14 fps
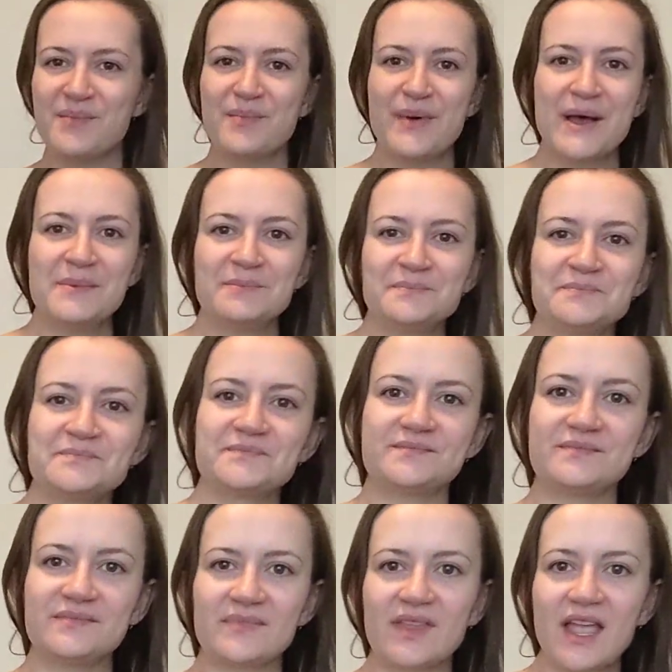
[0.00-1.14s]
But
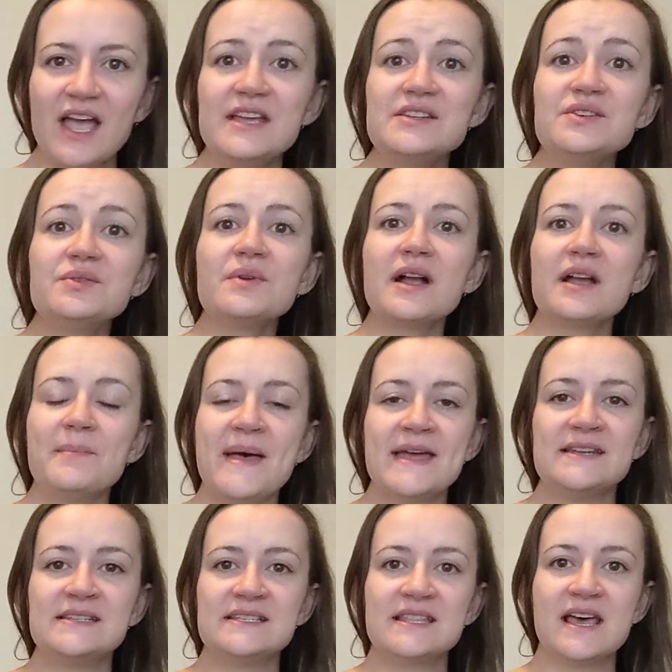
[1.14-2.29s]
I do
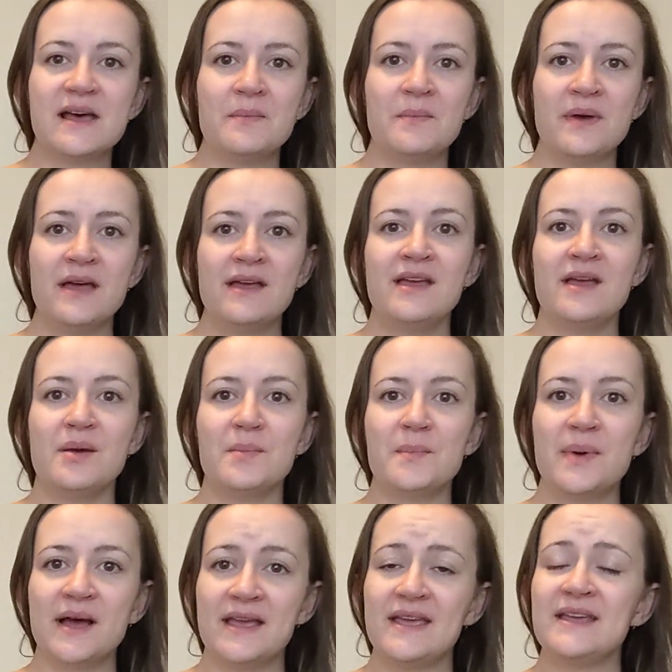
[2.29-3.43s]
recommend them,
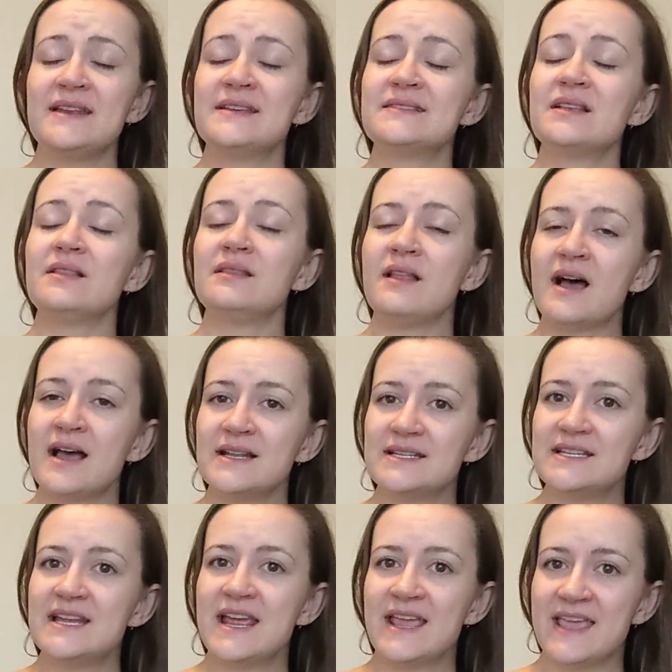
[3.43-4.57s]
but it is a lot
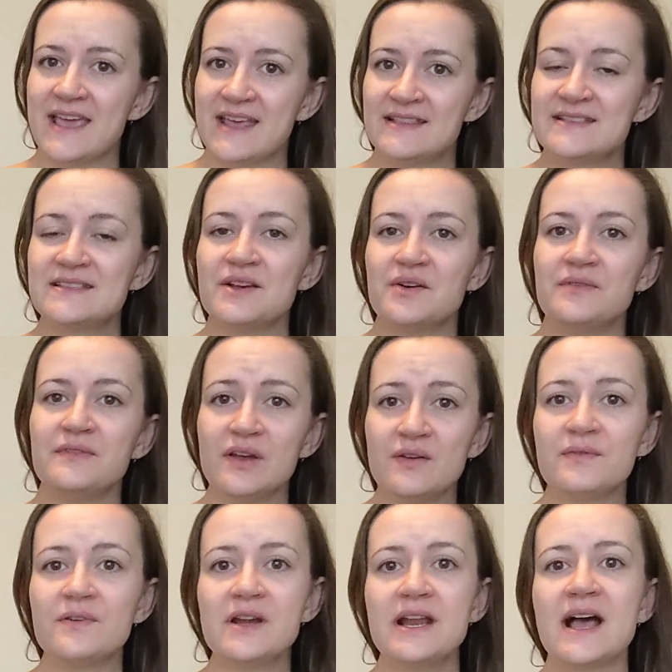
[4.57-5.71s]
to take in. So feel
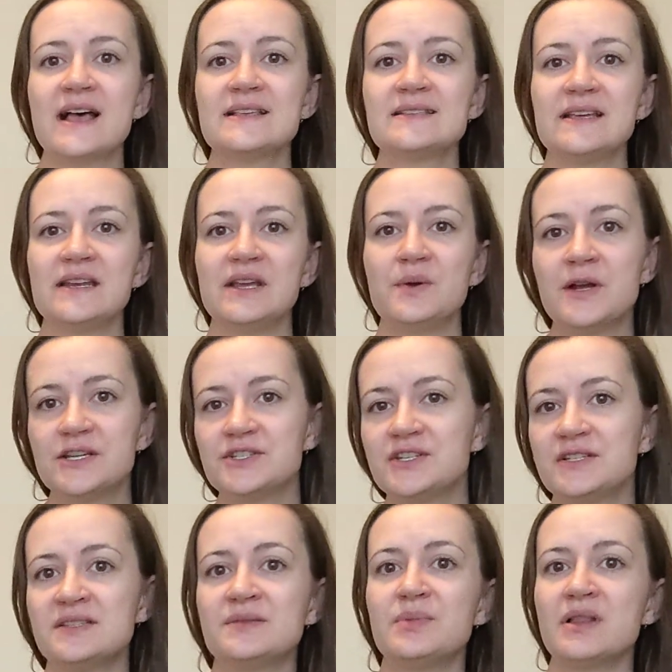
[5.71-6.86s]
free to ask any
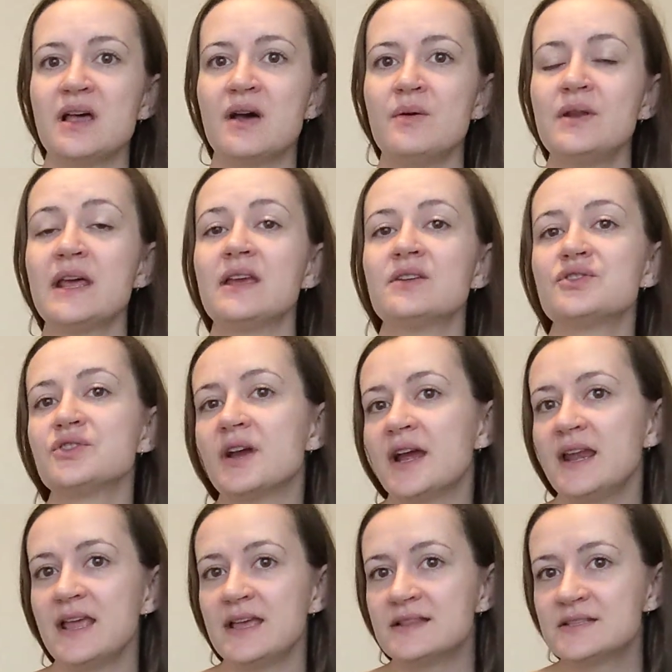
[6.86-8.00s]
questions below and I can try
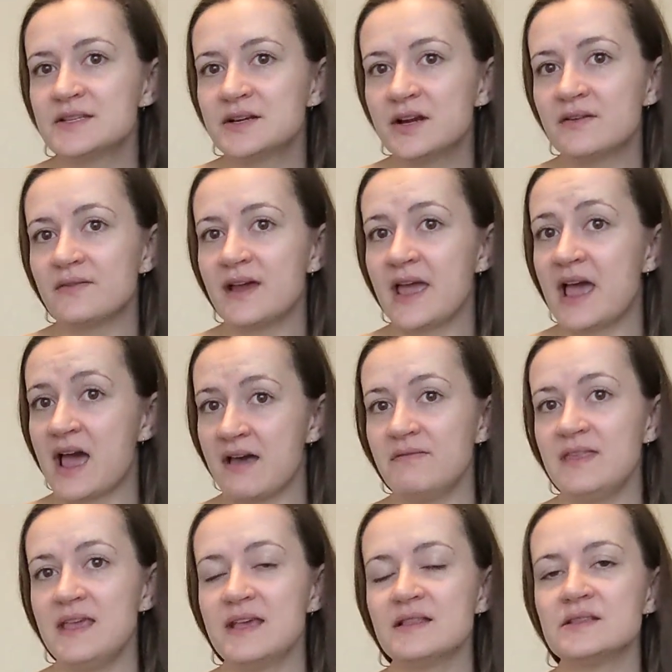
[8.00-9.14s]
to answer if I have
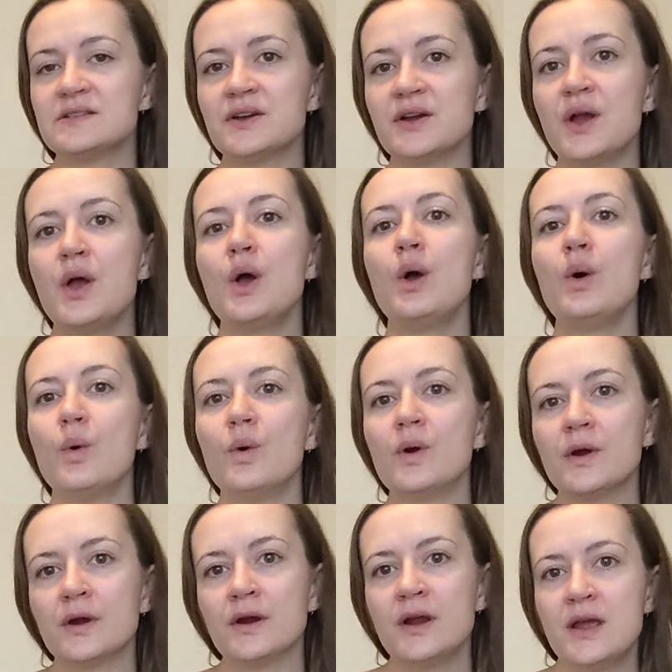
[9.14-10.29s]
the answer,
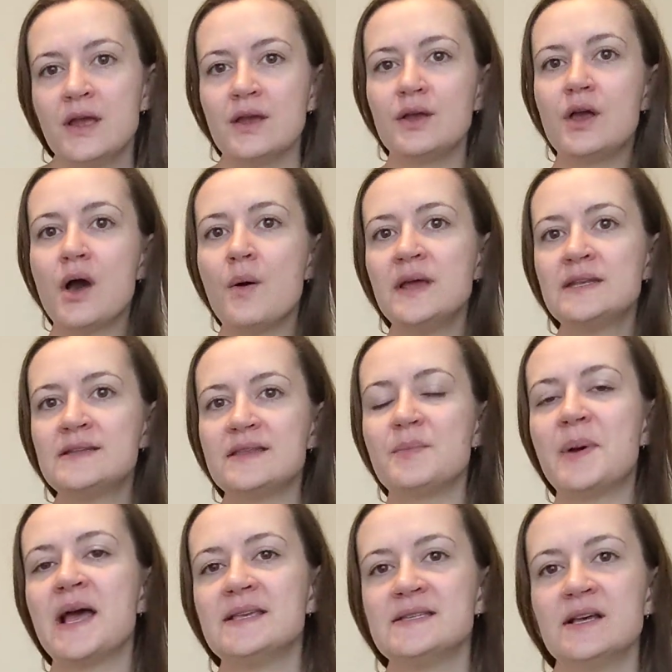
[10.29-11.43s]
or go into the
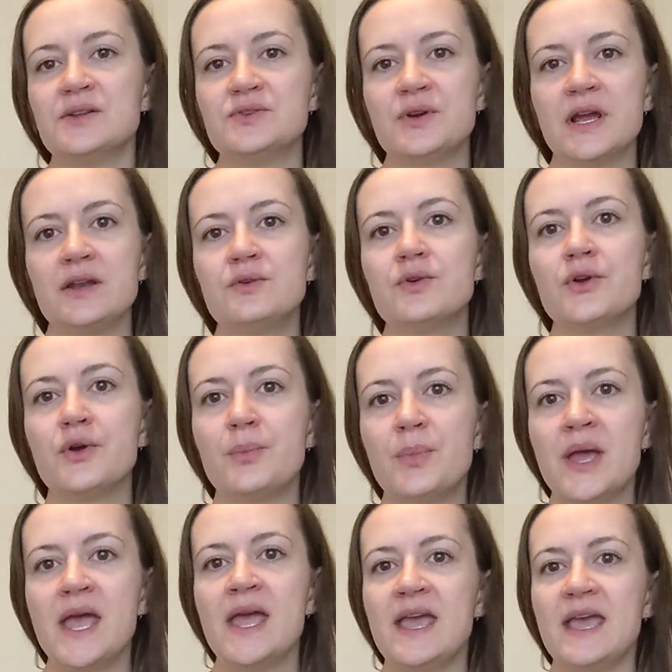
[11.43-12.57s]
buy sell trade group
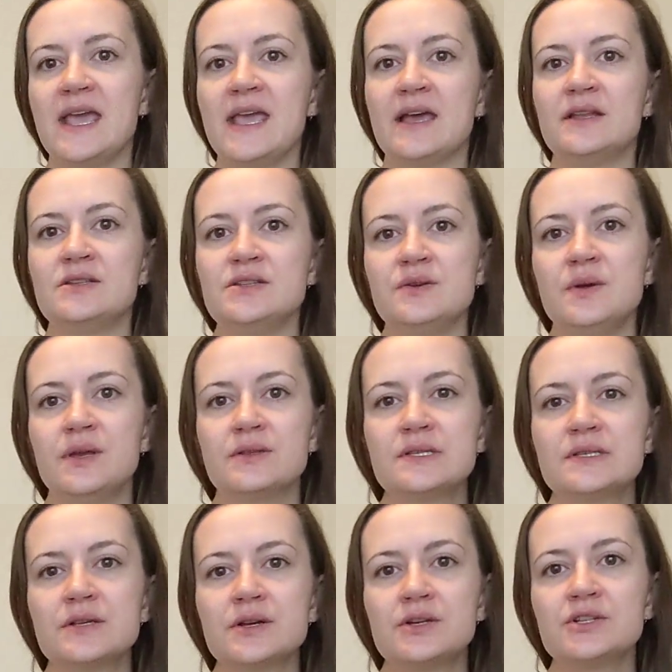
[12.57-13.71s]
and you can
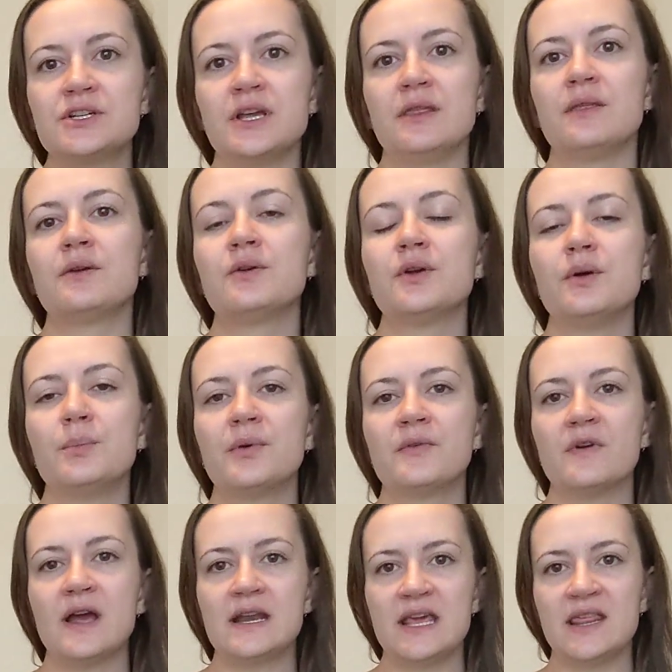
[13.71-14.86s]
search in the group
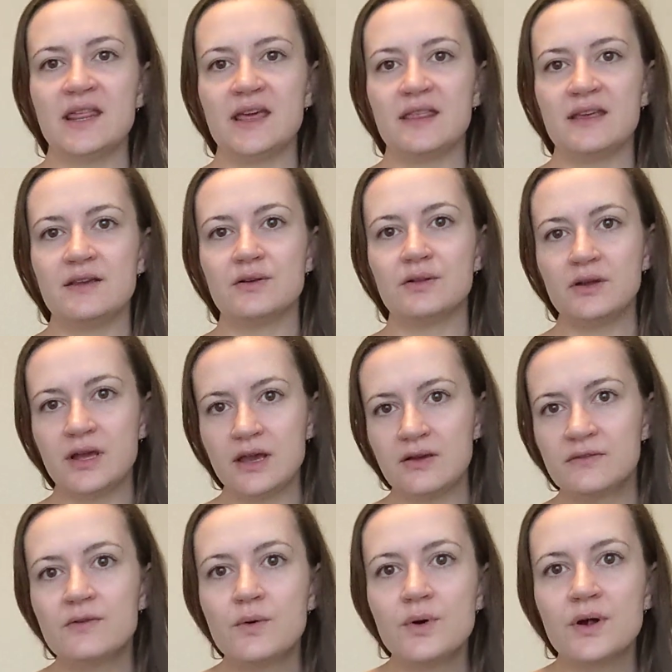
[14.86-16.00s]
for anything that you're looking
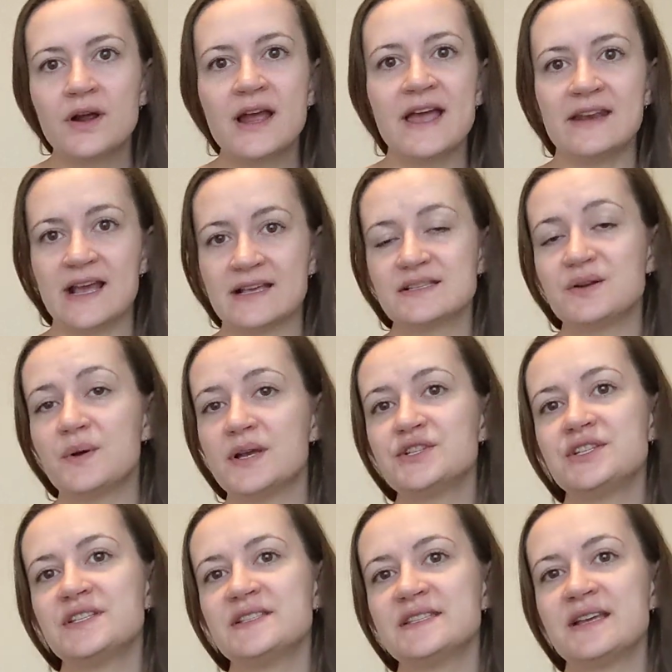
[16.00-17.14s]
for and ask
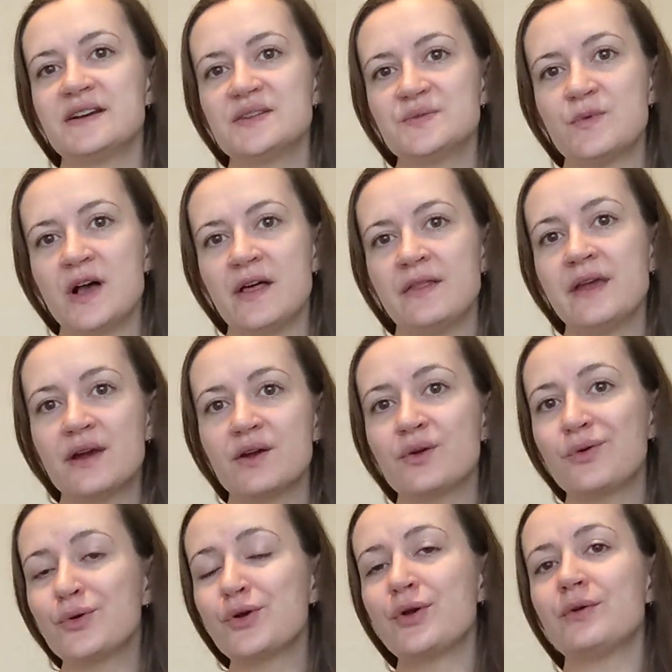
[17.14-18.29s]
questions there as well. They are
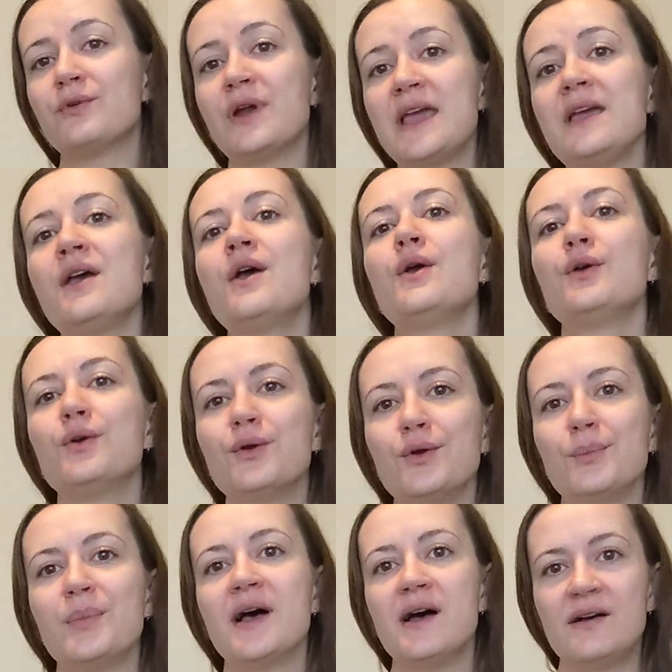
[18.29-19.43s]
a great
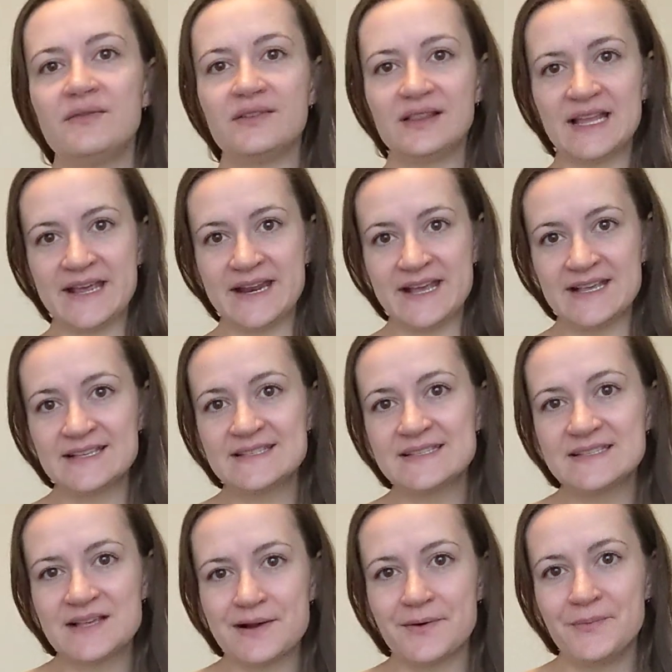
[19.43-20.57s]
group of ladies.
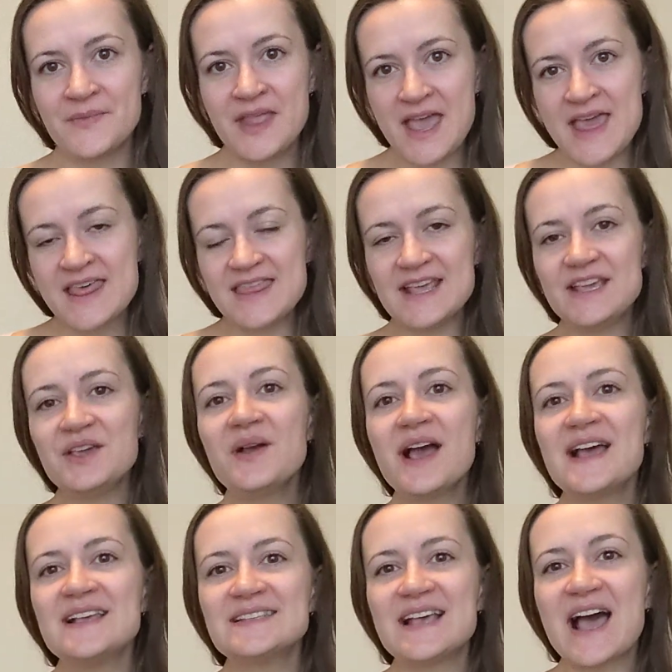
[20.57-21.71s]
So thank you
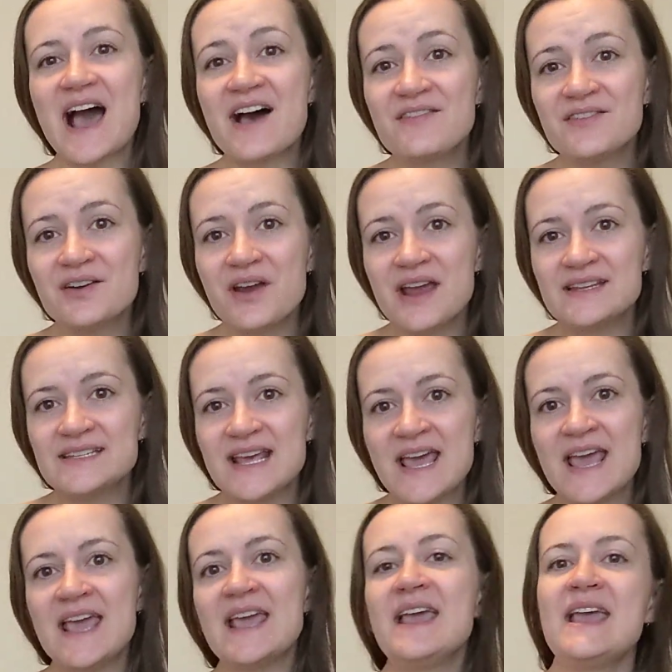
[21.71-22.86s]
guys. Have a great
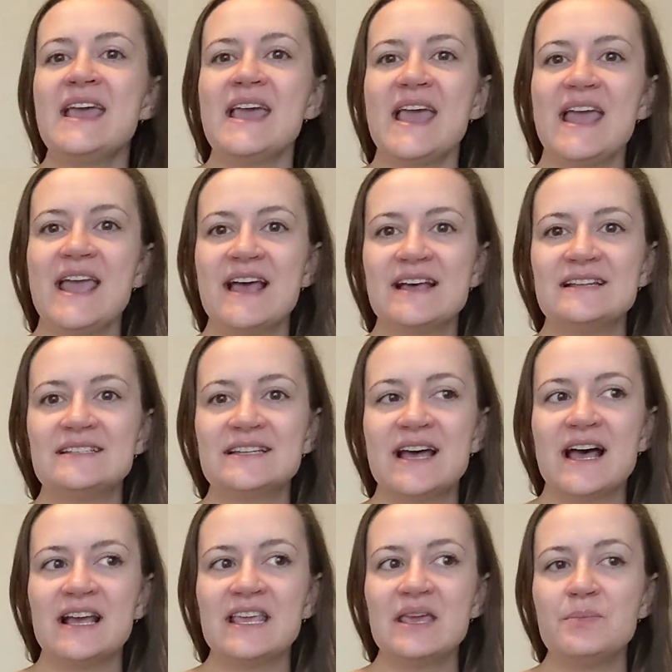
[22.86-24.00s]
day, and
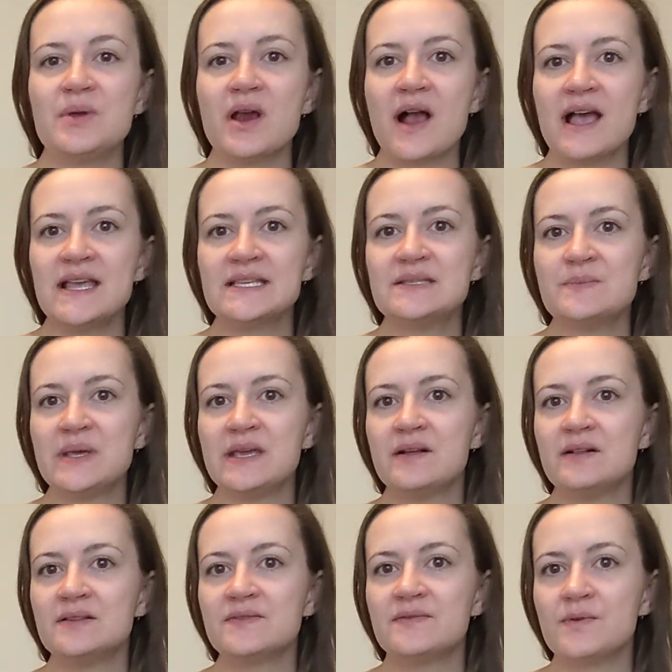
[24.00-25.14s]
keep your eyes
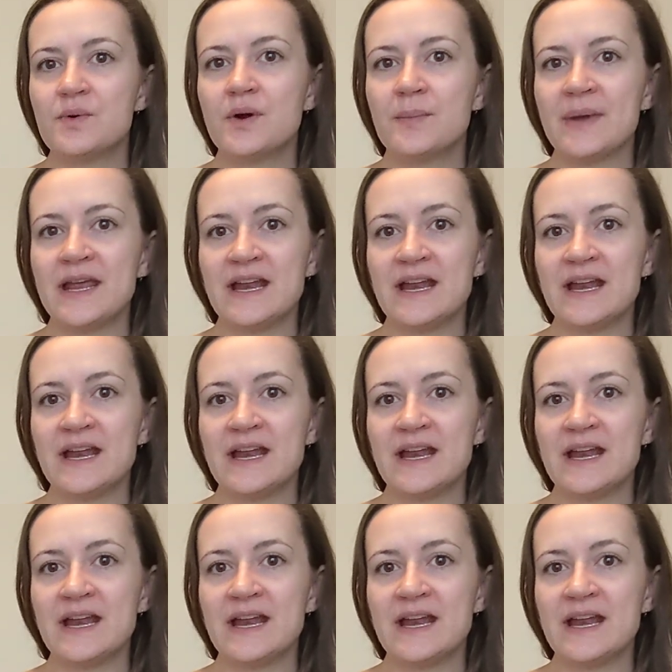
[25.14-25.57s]
peeled for my